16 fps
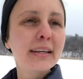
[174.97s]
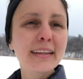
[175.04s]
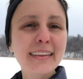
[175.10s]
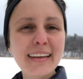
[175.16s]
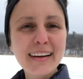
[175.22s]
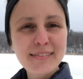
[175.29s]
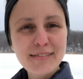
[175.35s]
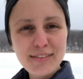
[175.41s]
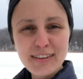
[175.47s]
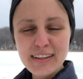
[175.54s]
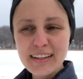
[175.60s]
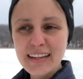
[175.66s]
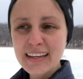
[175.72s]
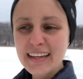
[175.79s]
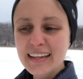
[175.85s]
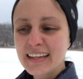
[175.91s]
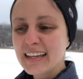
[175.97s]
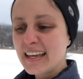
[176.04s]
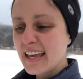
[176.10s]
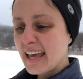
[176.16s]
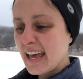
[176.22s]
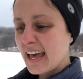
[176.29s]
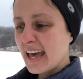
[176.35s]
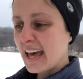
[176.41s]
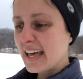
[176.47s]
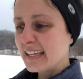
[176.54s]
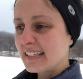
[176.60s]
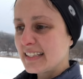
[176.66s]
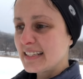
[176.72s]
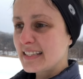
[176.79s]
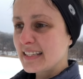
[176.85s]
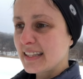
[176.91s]
that I'm feeling.
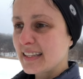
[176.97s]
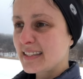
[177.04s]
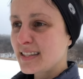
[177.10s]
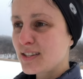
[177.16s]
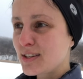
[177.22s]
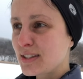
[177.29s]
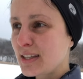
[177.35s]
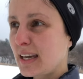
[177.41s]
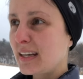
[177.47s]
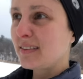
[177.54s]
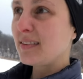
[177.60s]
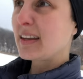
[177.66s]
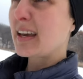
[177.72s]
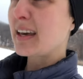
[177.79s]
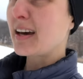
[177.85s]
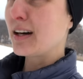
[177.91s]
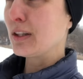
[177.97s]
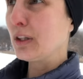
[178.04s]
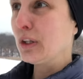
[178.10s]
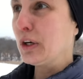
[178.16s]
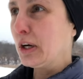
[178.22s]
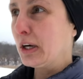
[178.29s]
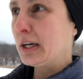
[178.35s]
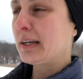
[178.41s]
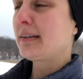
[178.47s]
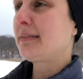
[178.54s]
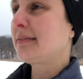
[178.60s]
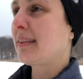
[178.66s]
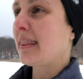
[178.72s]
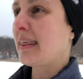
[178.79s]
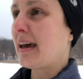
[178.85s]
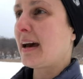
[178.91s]
And this is just kind of like a look
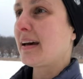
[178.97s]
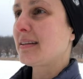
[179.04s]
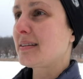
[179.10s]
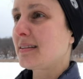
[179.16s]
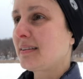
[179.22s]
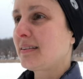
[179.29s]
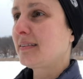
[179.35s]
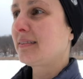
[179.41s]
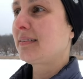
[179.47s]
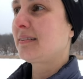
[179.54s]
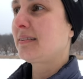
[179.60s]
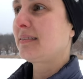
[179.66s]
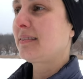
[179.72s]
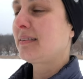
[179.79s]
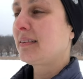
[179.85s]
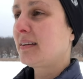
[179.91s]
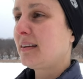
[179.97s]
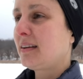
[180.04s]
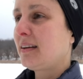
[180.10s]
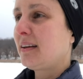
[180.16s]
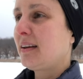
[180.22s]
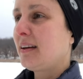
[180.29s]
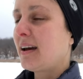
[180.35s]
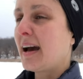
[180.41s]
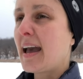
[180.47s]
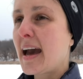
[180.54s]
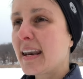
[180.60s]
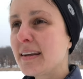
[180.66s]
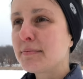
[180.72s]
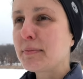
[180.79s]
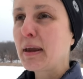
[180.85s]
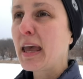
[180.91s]
that I
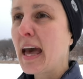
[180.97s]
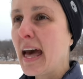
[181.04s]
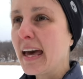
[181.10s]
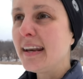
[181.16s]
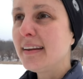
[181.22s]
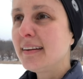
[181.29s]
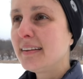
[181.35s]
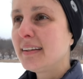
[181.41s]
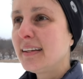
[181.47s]
had in my head